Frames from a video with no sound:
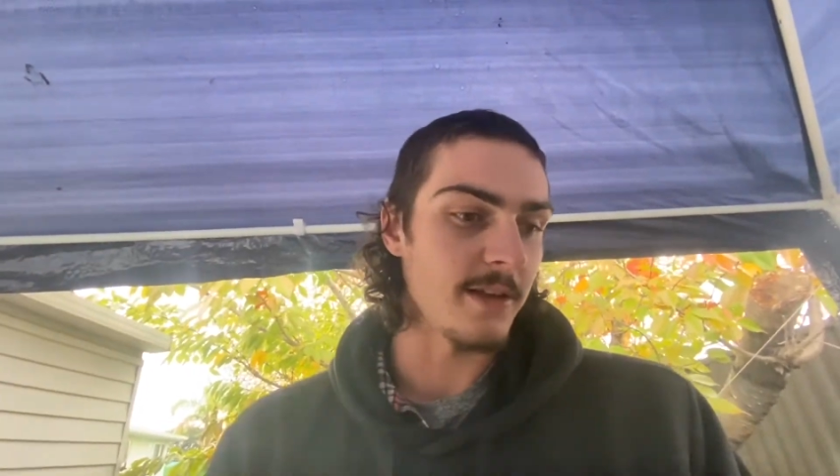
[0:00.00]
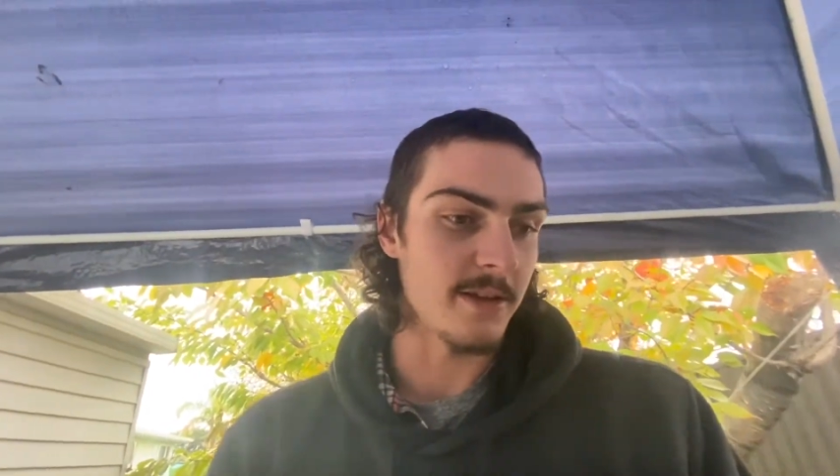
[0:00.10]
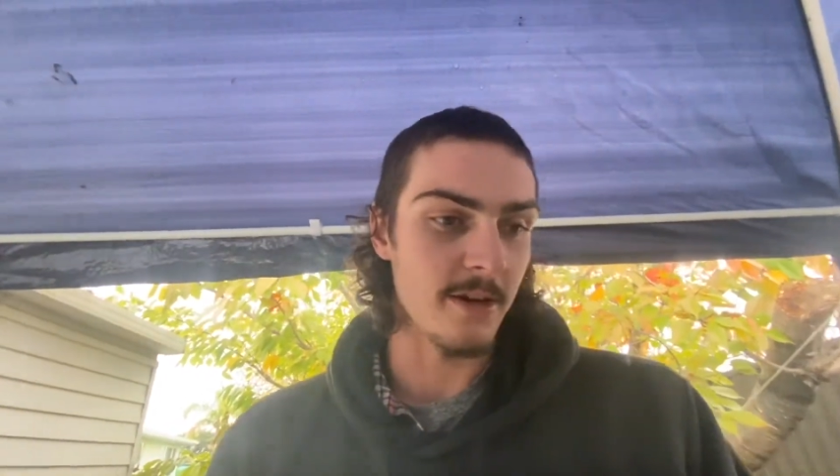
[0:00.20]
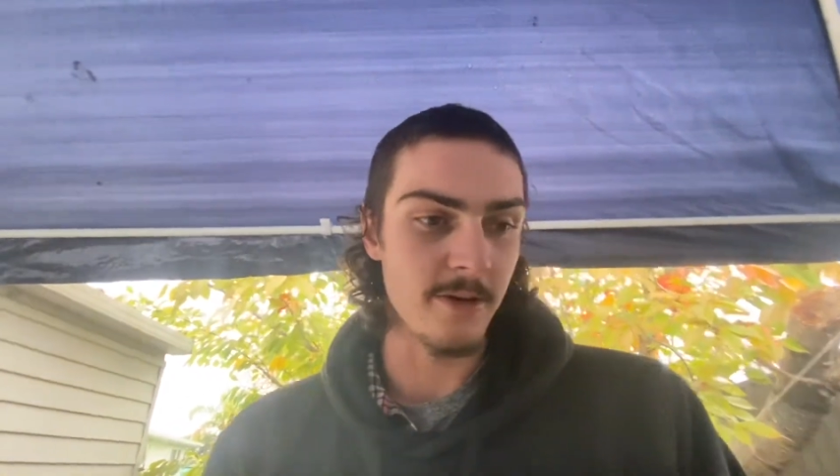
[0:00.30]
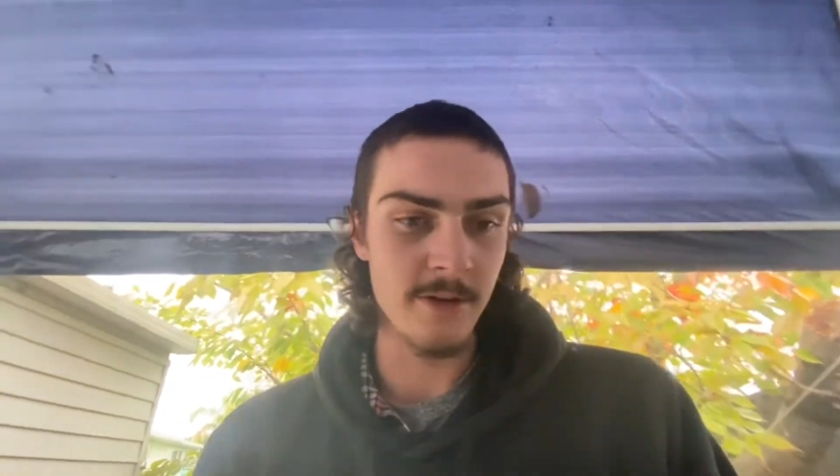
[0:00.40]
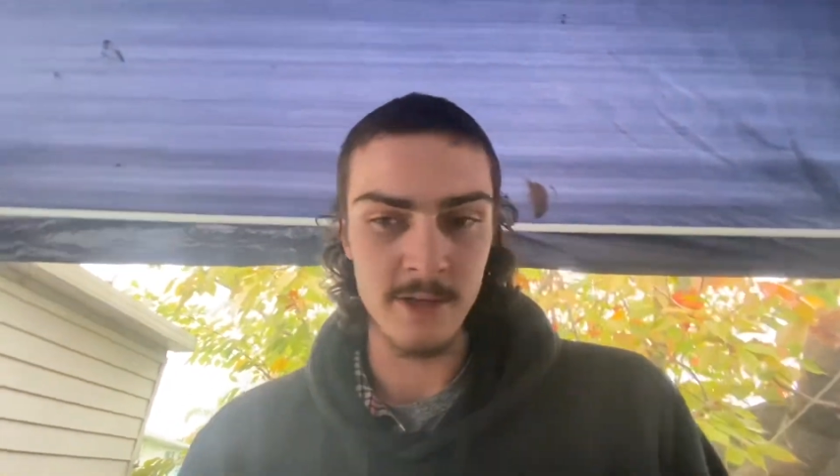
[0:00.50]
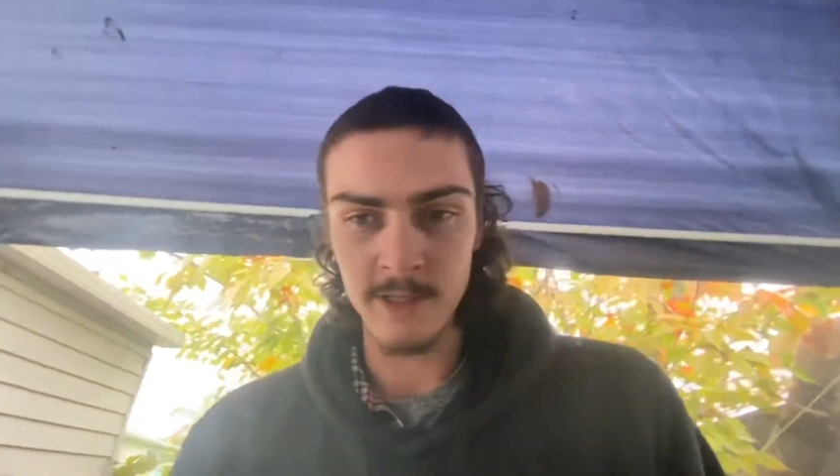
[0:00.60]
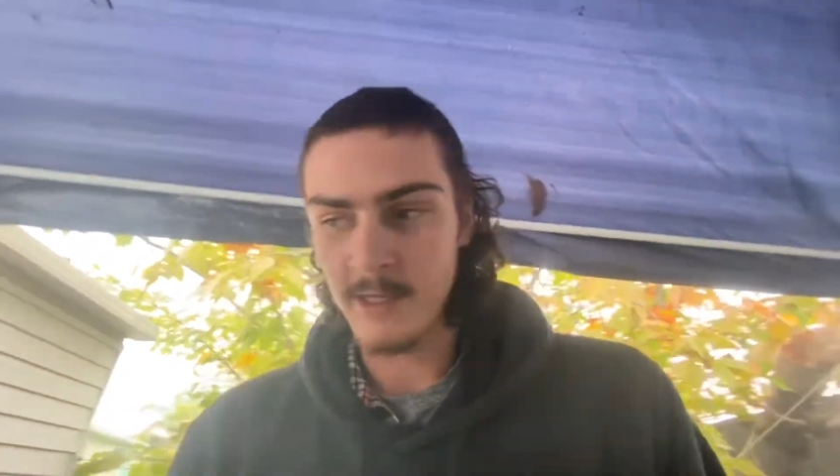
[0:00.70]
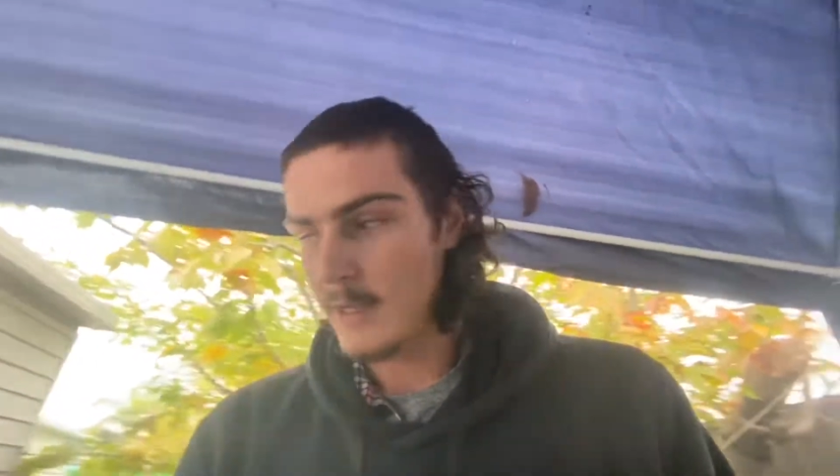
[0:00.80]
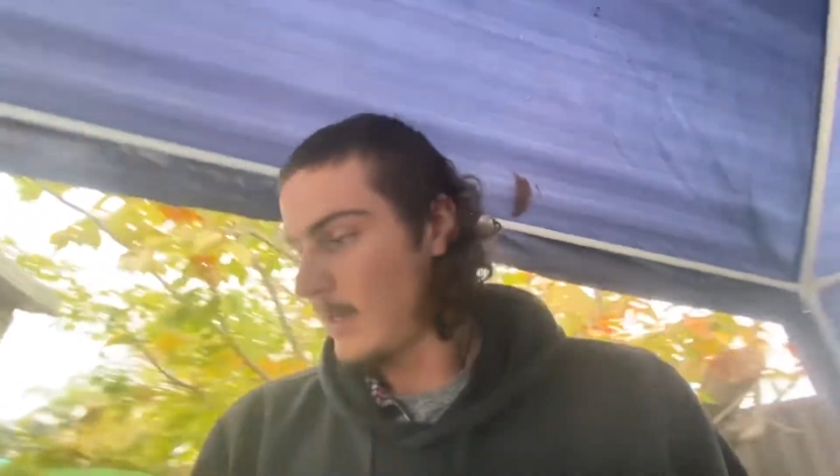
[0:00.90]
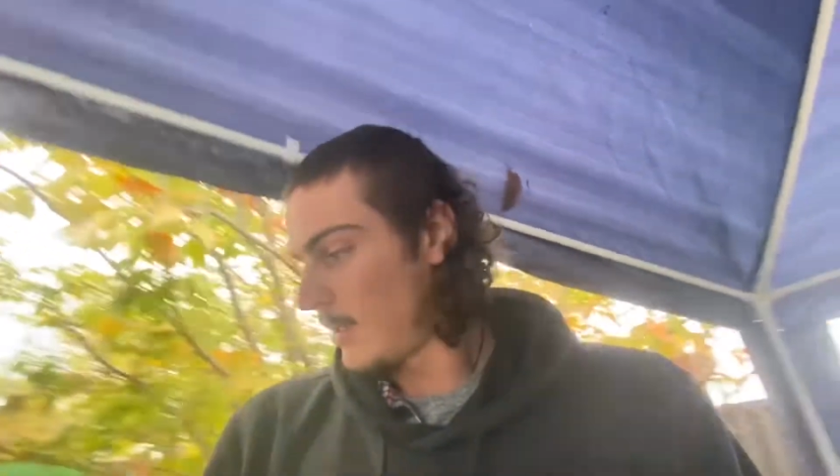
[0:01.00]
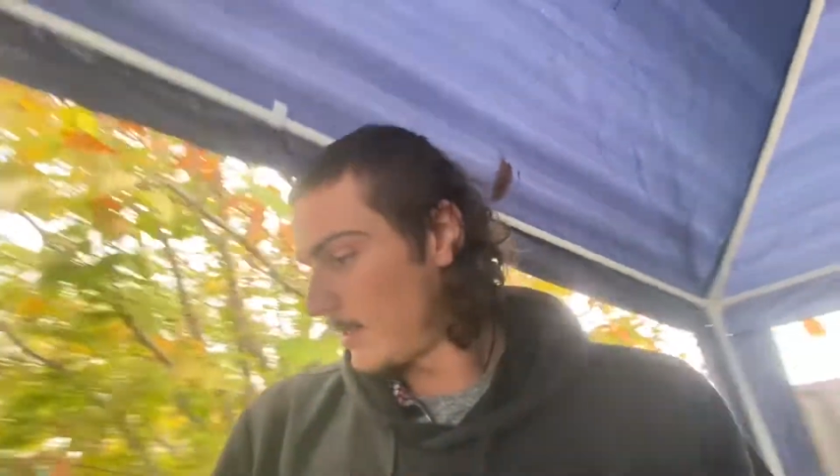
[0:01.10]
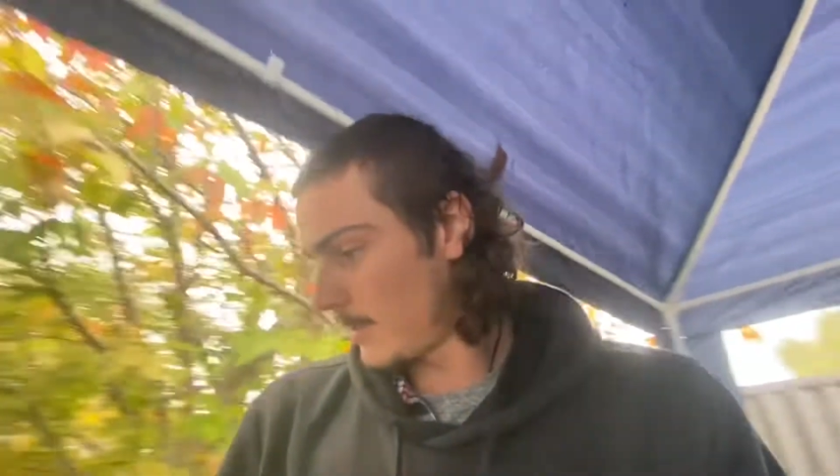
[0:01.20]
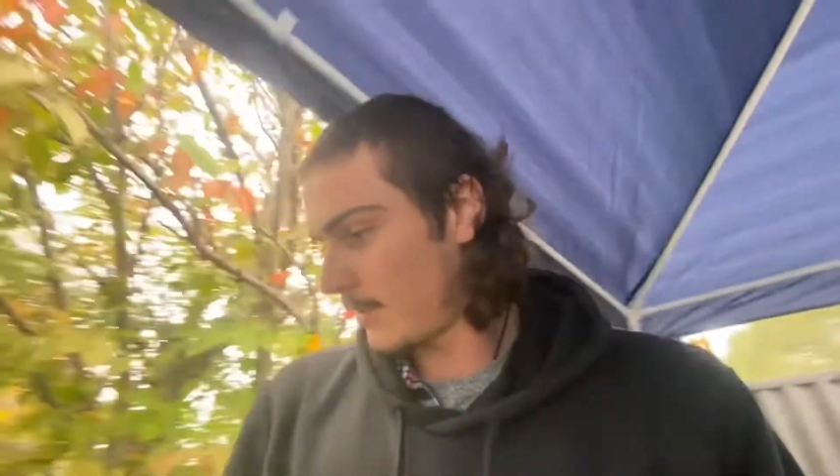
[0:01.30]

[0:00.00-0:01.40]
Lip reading: So yeah,